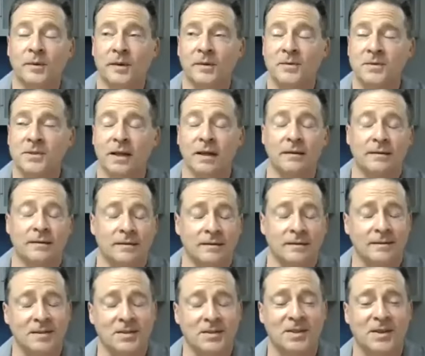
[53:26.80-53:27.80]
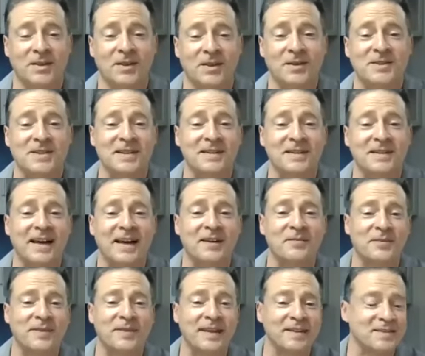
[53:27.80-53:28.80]
well, there's a lot
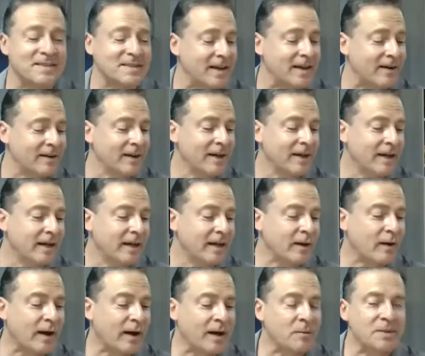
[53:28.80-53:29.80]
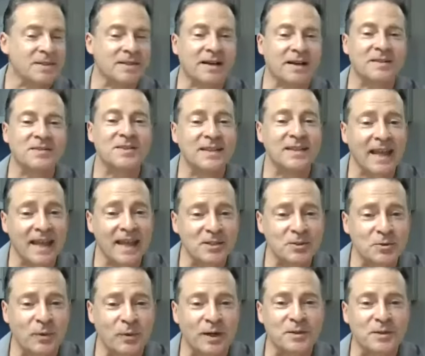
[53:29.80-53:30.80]
of things there. I was on
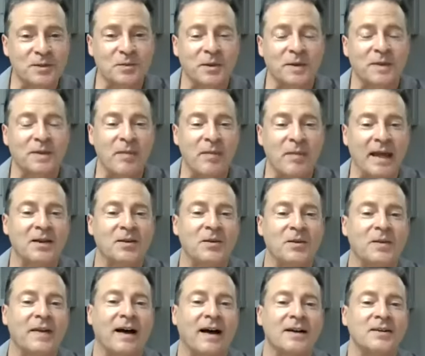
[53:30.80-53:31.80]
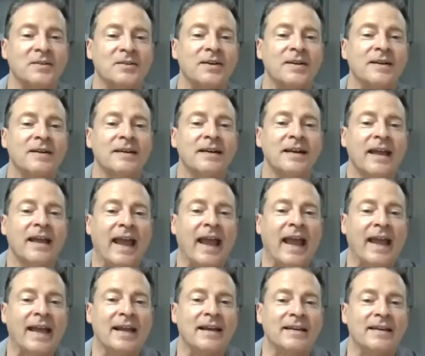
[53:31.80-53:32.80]
stage once with a medical doctor,
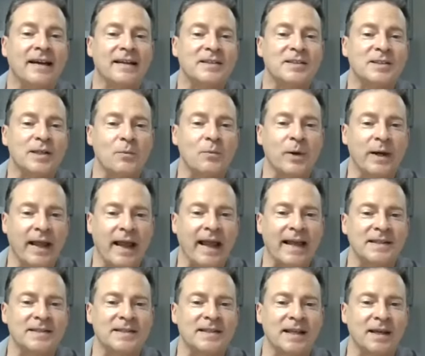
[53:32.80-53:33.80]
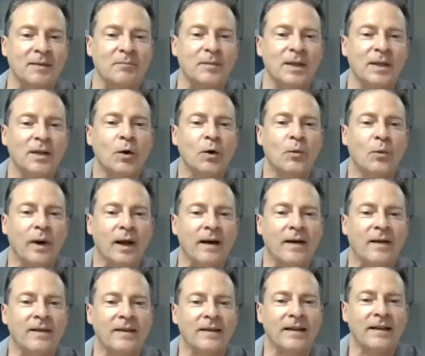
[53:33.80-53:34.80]
and someone asked him,
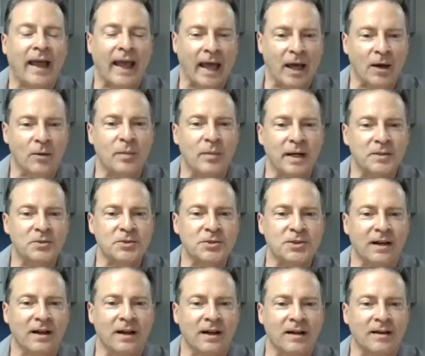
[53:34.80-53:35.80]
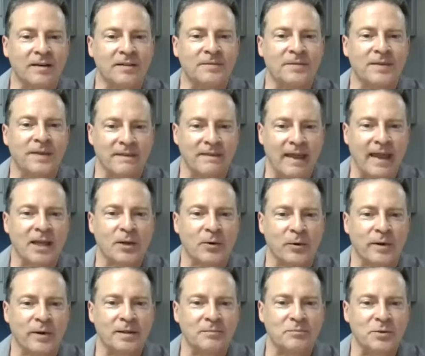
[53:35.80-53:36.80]
well, how much of the day
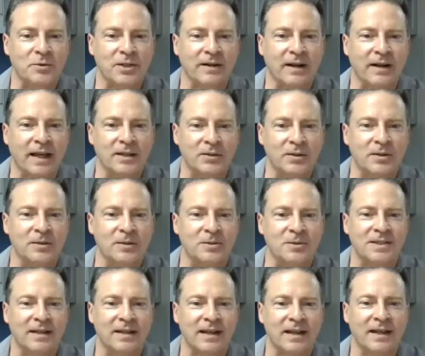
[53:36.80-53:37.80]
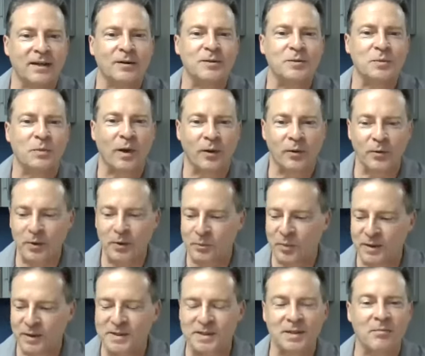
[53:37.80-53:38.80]
cream should I use? And he goes, well, you
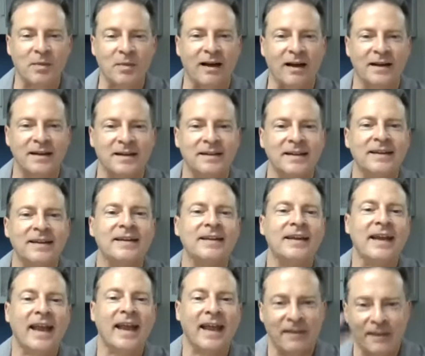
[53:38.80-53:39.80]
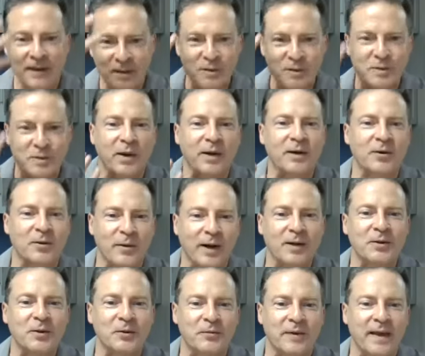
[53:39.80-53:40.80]
put some on and then you spread it
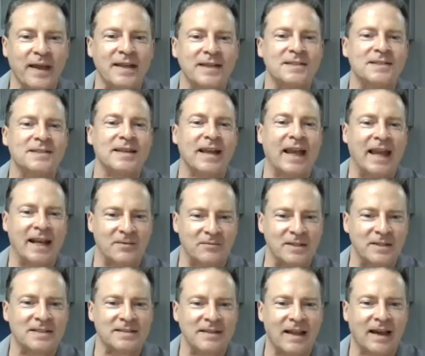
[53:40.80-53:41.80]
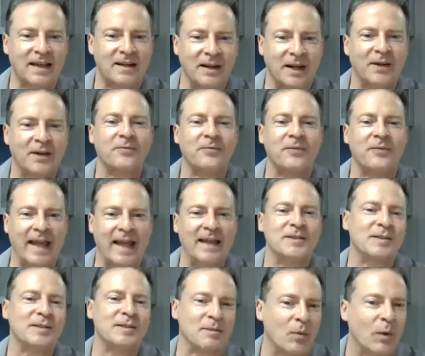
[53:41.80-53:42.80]
around your face. And if it's not enough, add
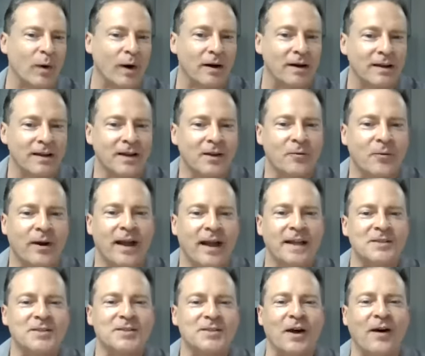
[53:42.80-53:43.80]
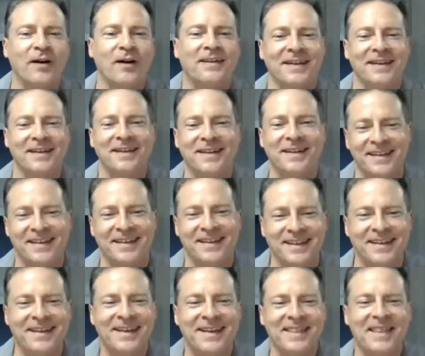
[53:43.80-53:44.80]
some more. Right. So
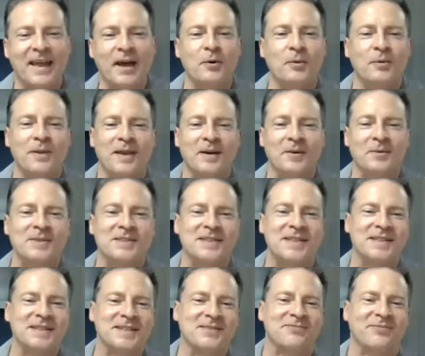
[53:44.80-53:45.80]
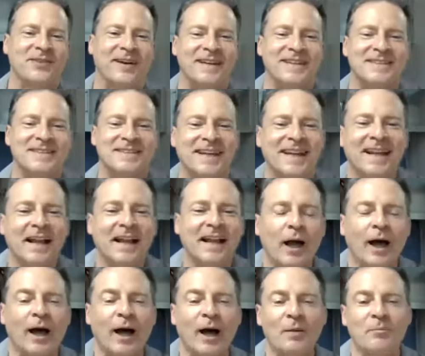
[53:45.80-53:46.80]
that was his advice.
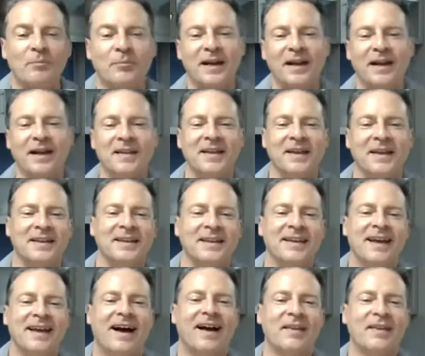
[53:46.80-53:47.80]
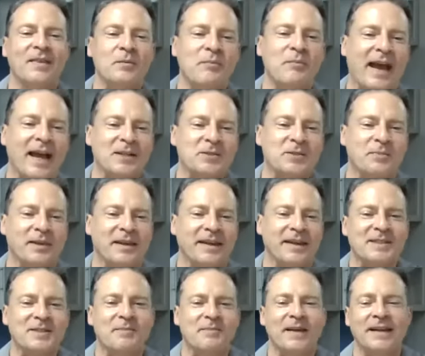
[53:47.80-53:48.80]
But on the patch
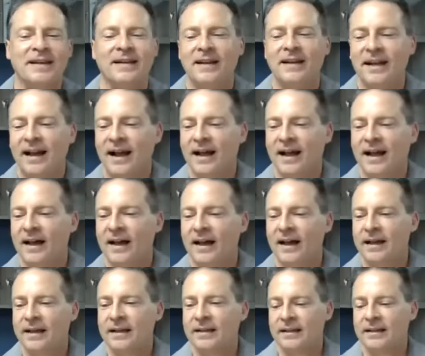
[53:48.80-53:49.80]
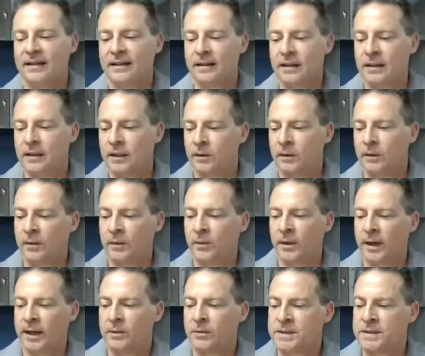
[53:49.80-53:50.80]
placement,
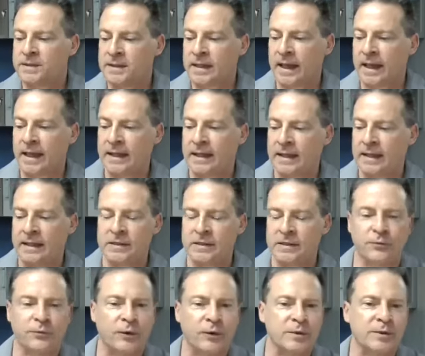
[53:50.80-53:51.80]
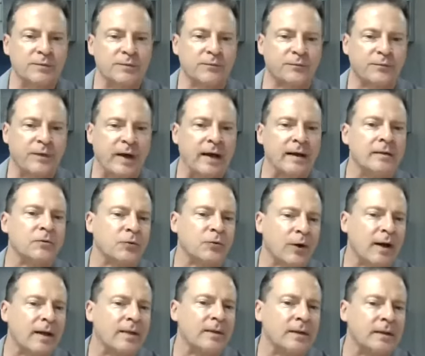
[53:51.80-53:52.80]
what I would say is first
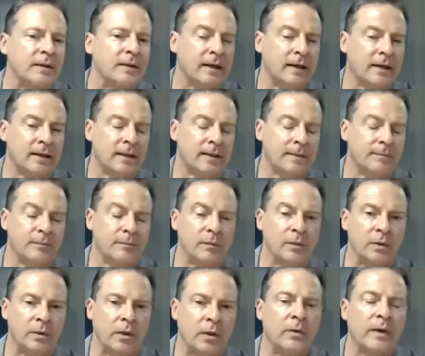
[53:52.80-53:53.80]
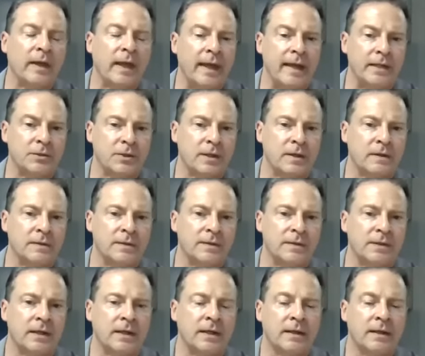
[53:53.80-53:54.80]
try the
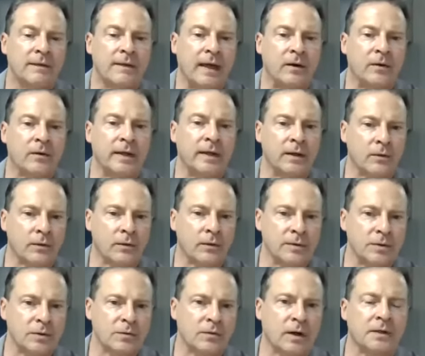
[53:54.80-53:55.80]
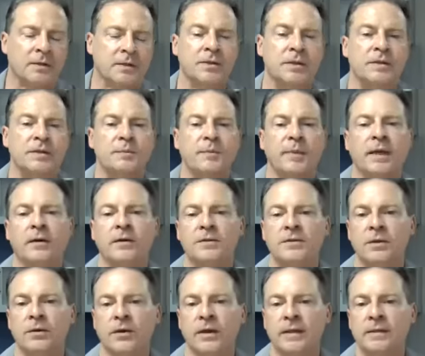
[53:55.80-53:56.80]
locations that are in our instructions,
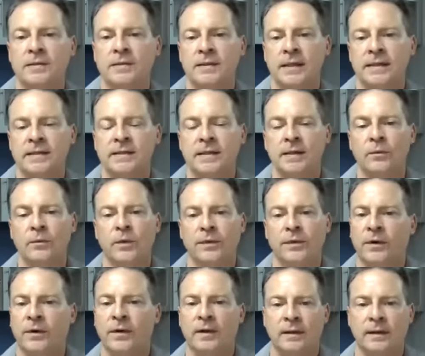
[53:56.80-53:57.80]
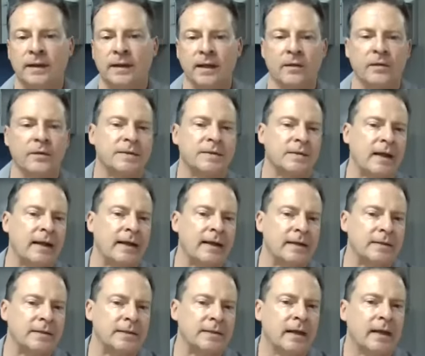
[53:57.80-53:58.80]
because they're consistent with our clinical
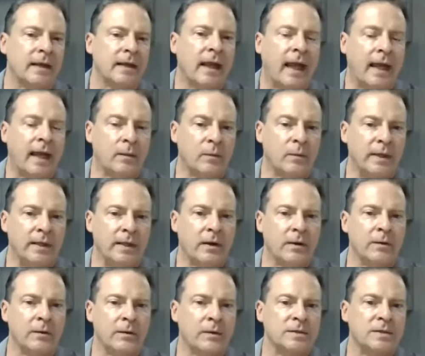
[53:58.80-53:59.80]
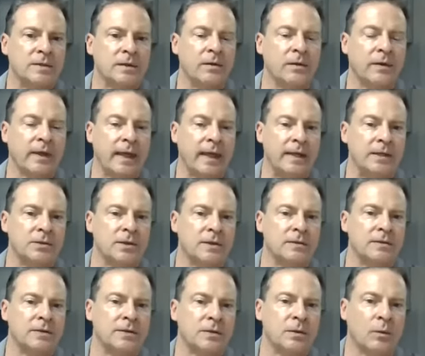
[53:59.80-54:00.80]
studies and we know those
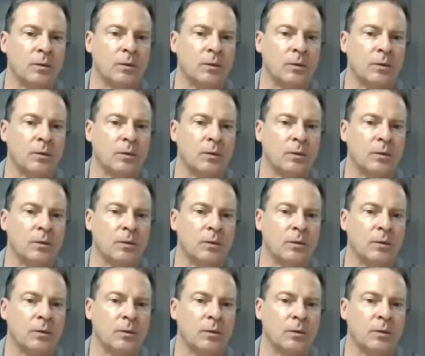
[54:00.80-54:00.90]
locations